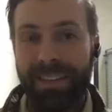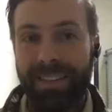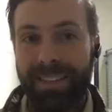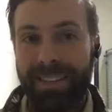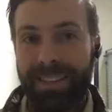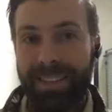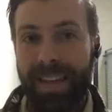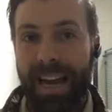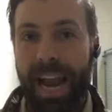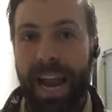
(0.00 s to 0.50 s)

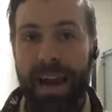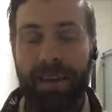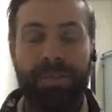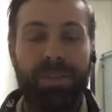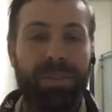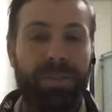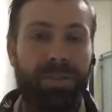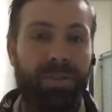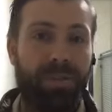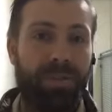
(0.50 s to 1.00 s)
This is an
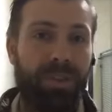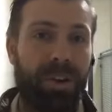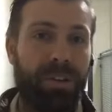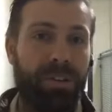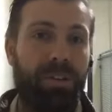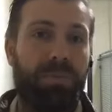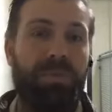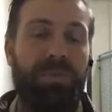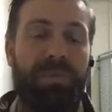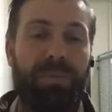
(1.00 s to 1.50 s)
absolute
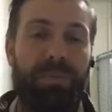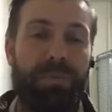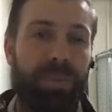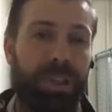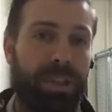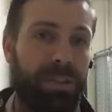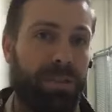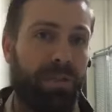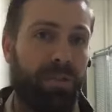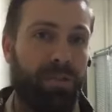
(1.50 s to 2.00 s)
pleasure for
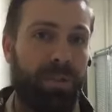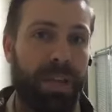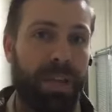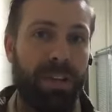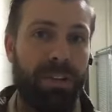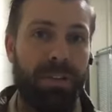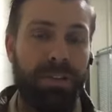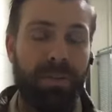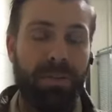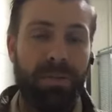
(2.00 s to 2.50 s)
pleasure for me
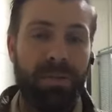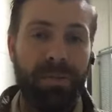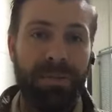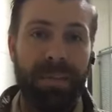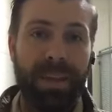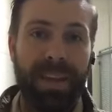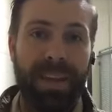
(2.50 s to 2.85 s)
to do.